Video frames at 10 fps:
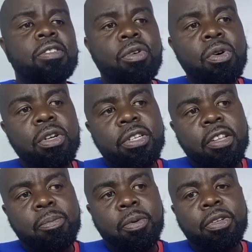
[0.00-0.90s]
called
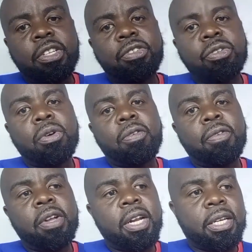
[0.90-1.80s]
transposition of
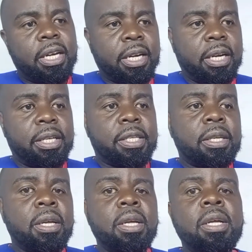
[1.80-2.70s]
great arteries.
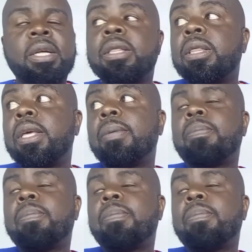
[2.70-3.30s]
The